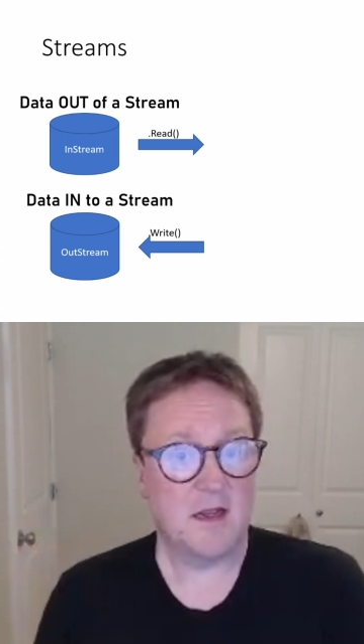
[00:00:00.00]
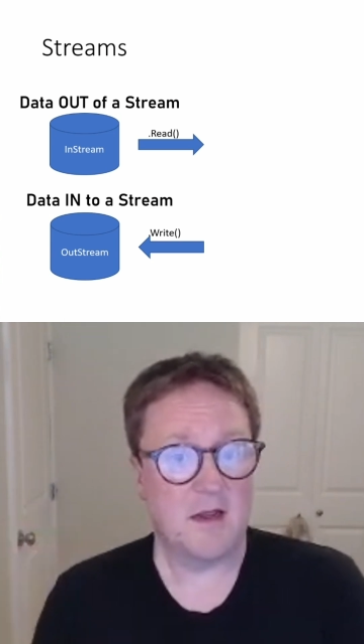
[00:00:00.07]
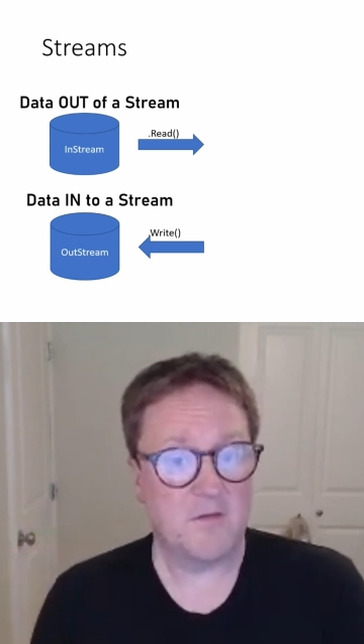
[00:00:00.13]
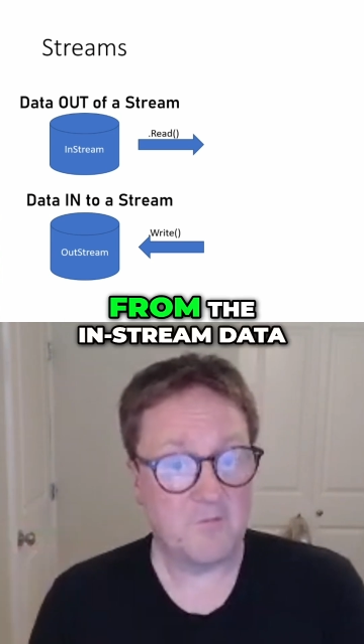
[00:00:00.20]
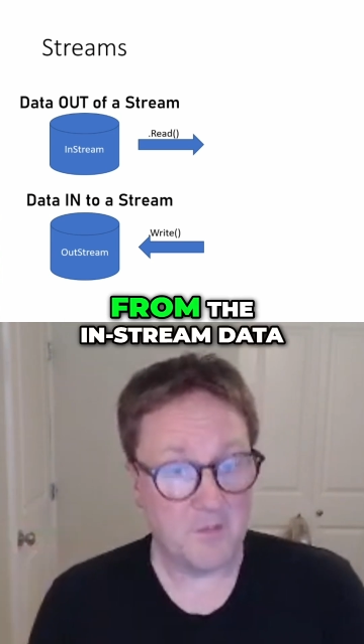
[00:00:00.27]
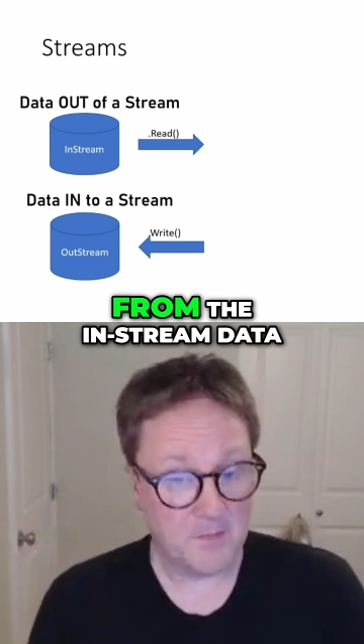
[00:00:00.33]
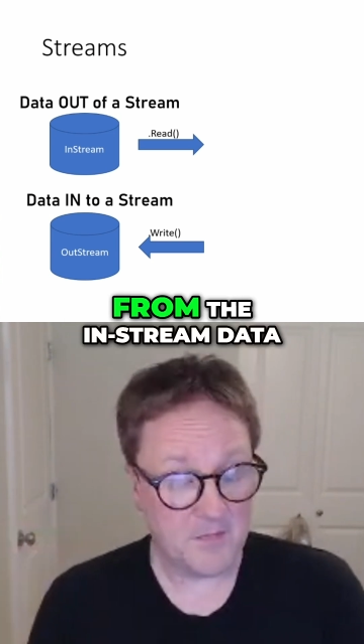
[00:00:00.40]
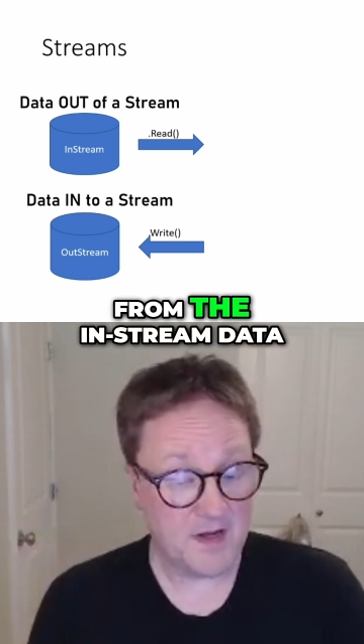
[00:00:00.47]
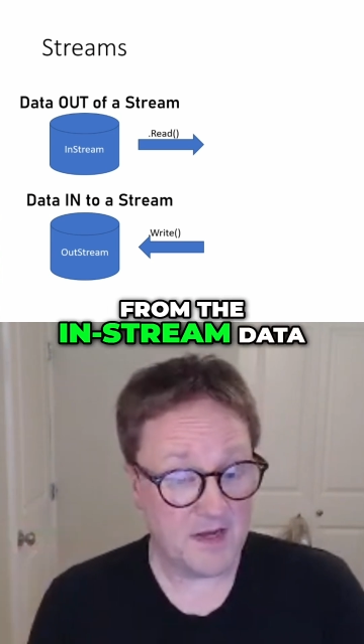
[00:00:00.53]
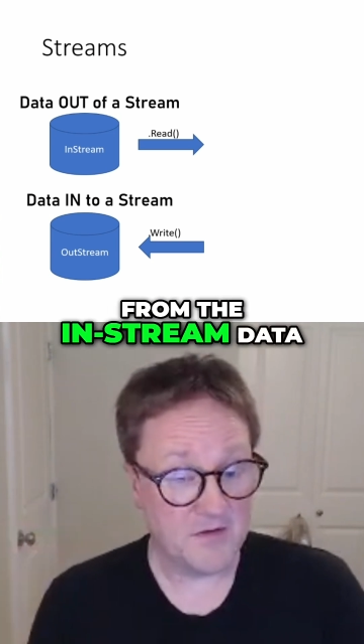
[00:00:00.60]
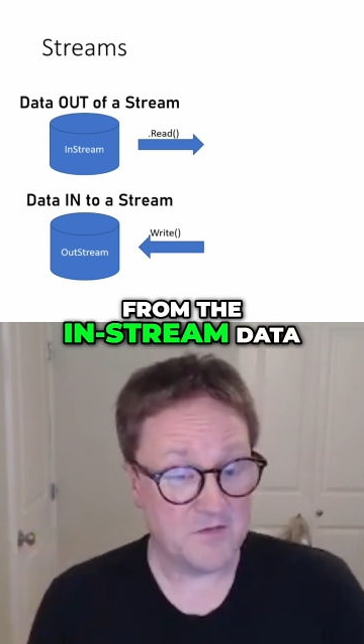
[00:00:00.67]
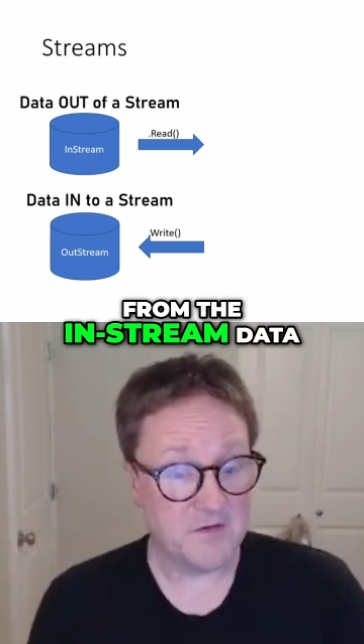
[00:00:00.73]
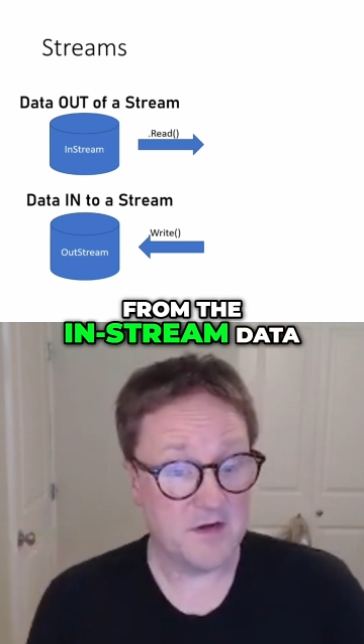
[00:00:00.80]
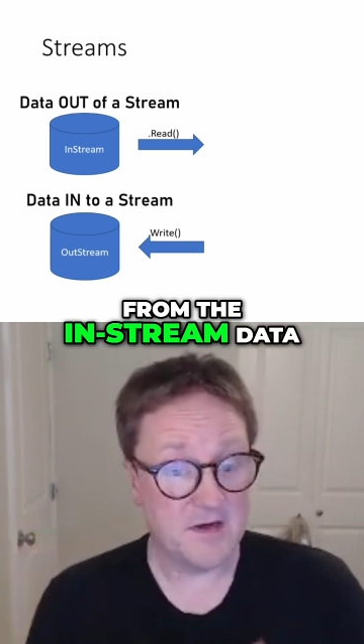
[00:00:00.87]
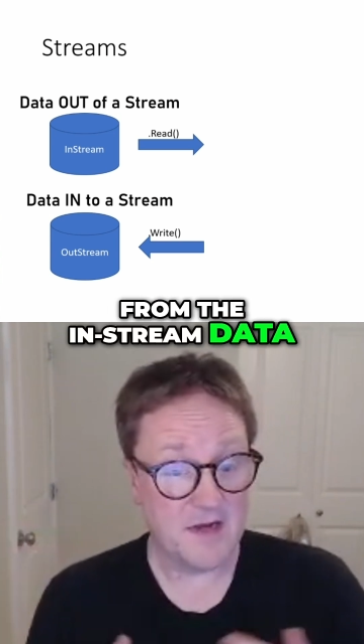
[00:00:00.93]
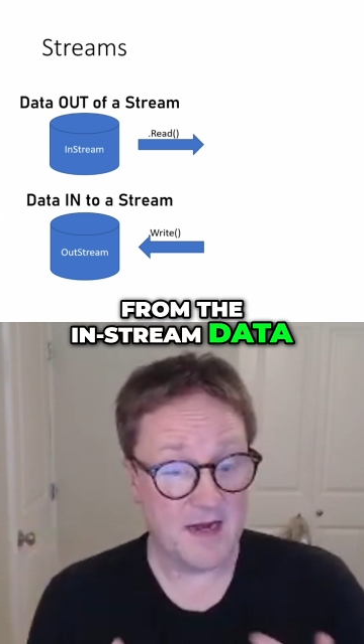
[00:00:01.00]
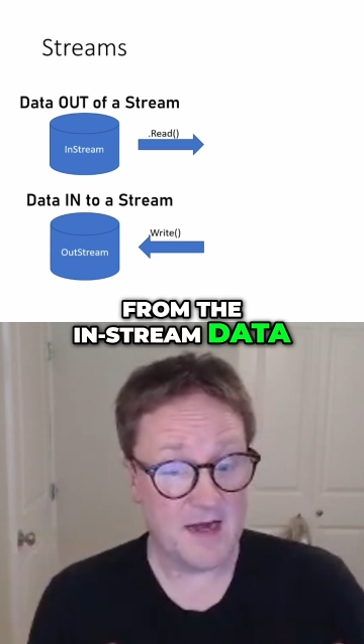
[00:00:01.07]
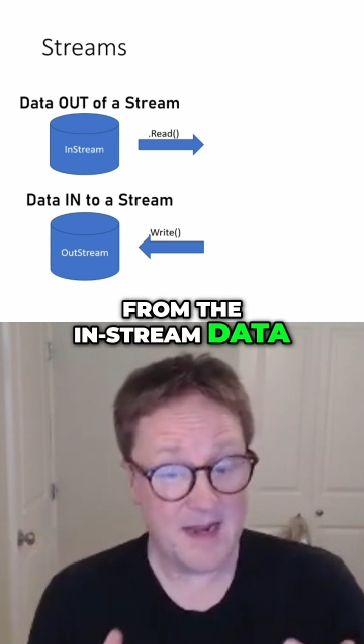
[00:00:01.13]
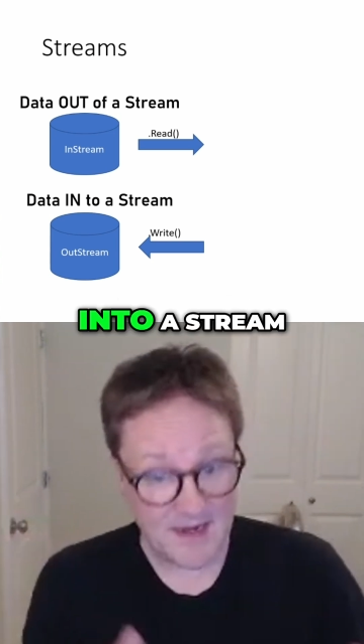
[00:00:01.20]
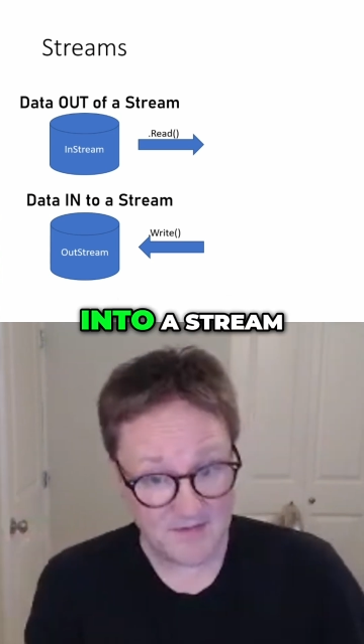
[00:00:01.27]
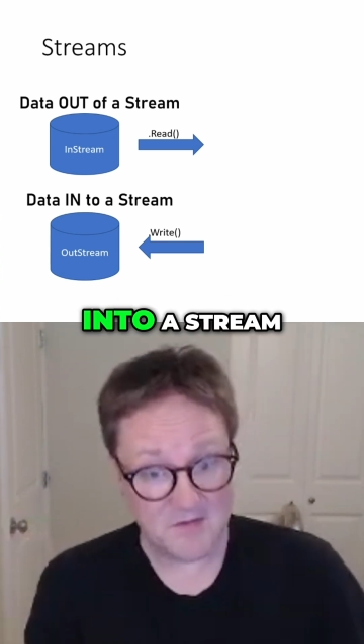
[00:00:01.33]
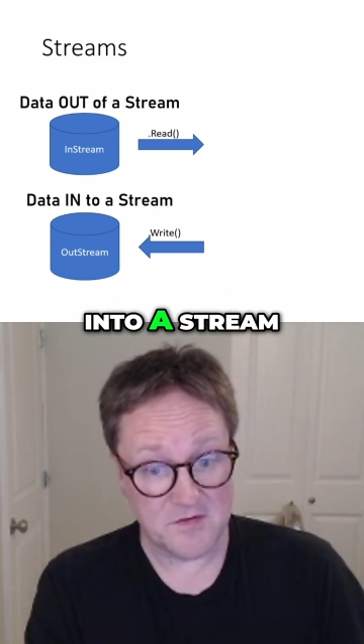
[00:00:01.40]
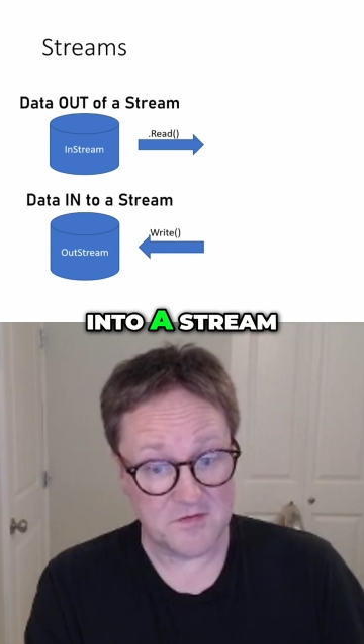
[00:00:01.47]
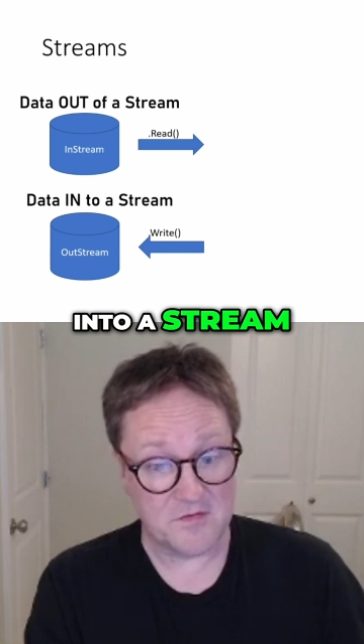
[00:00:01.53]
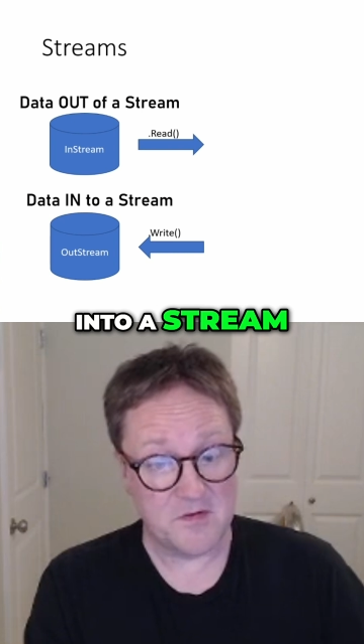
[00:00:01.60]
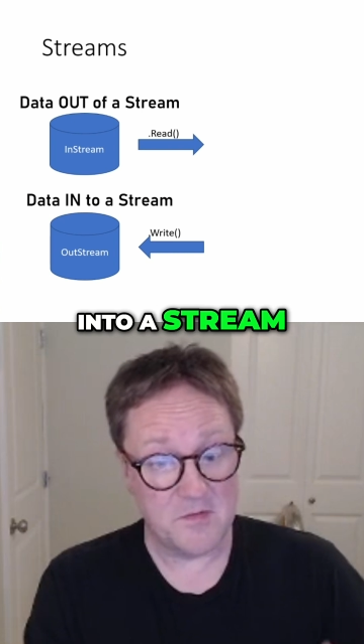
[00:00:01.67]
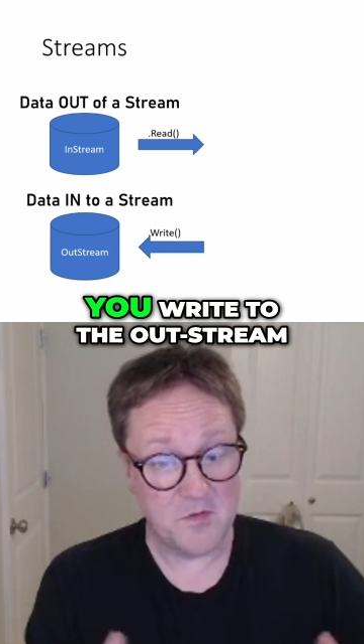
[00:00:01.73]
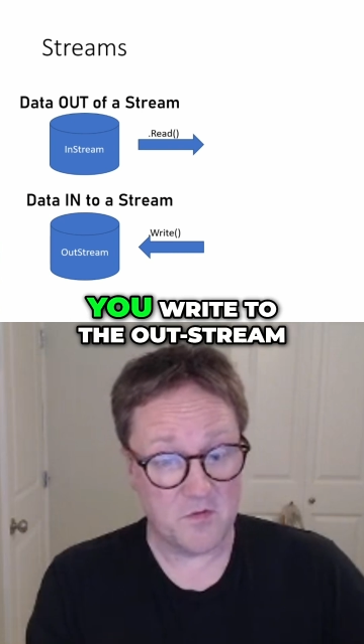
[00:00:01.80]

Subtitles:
From the in-stream, data into the stream,